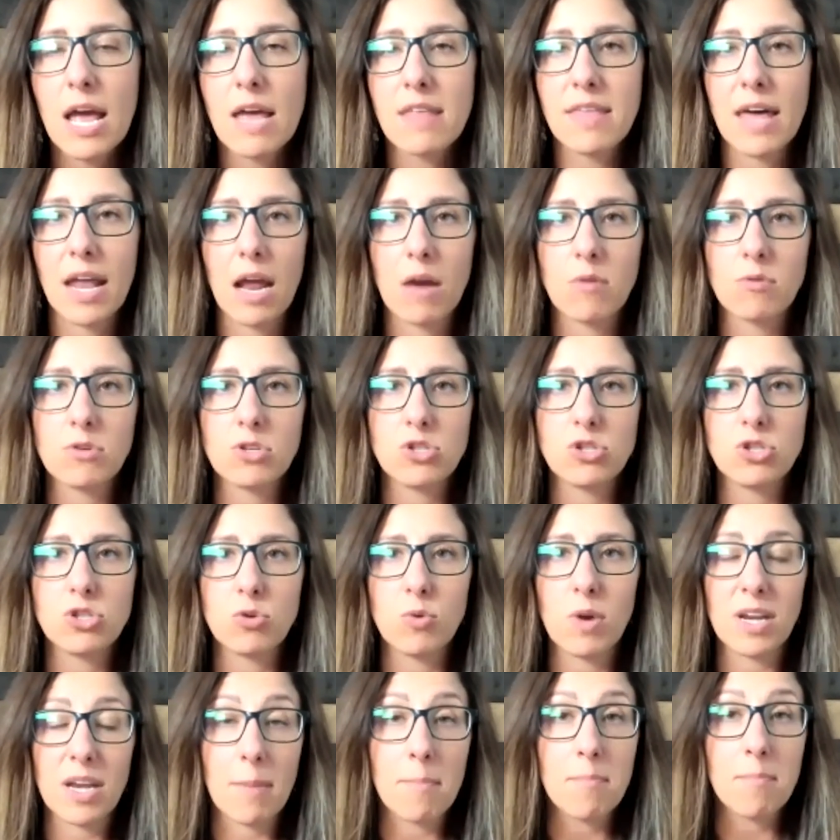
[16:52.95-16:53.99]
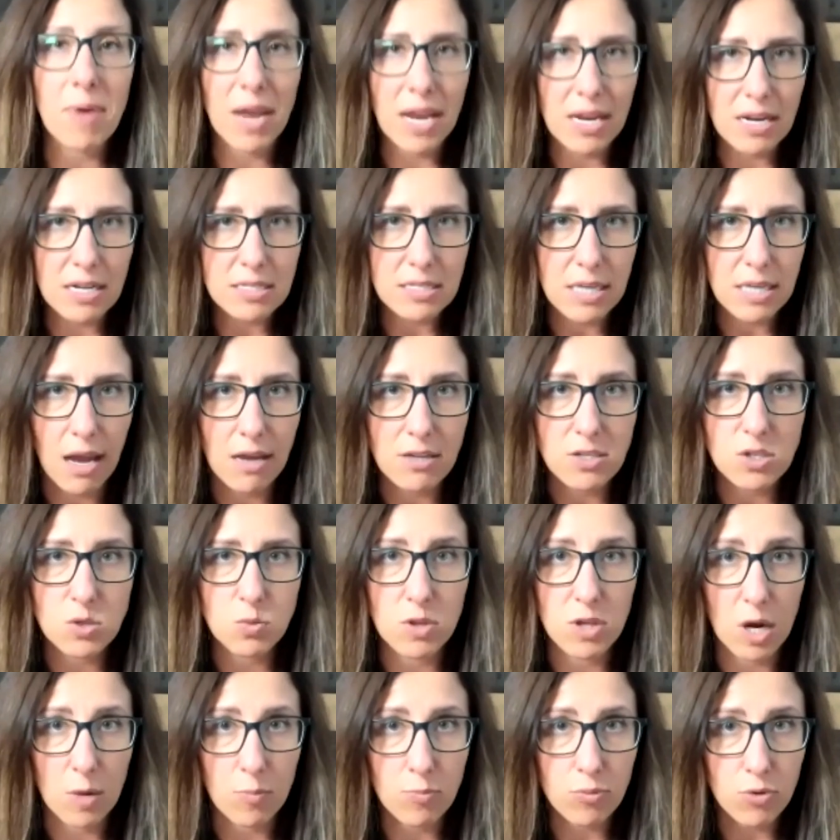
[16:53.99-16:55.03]
that I was doing a beta test
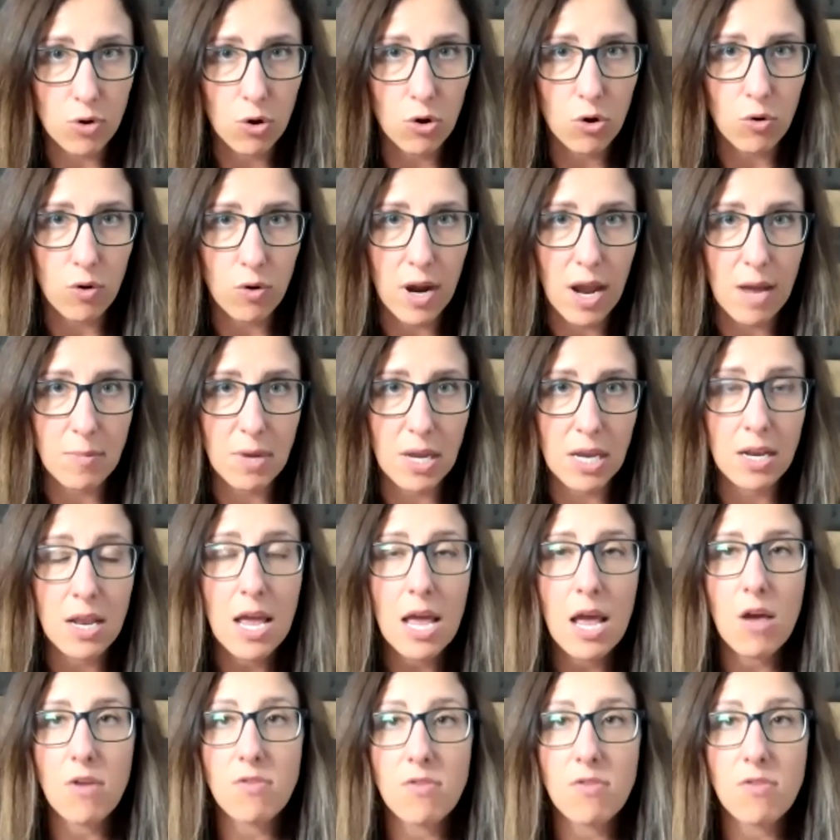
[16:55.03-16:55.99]
with our programming,